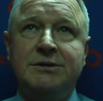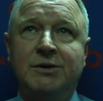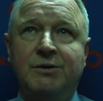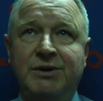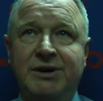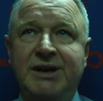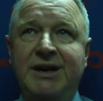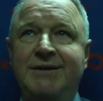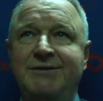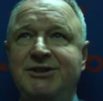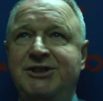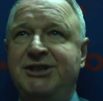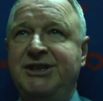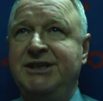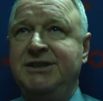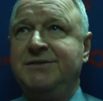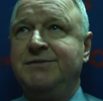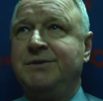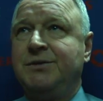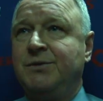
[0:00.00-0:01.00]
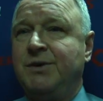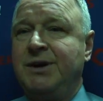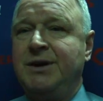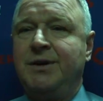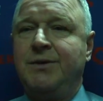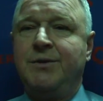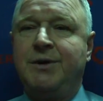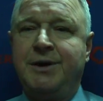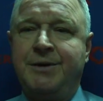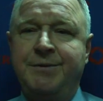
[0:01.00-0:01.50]
No, we'll have a chance for
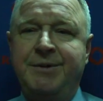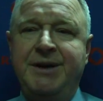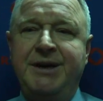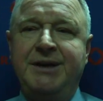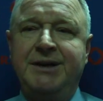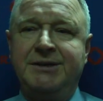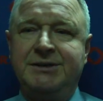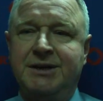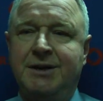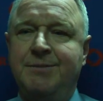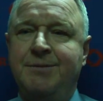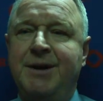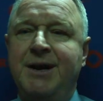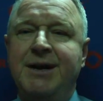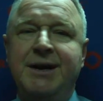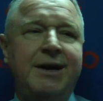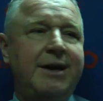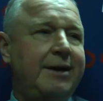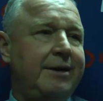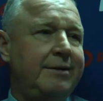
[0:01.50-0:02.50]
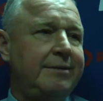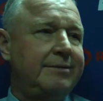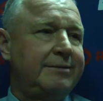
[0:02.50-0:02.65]
one-on-one meetings on Monday.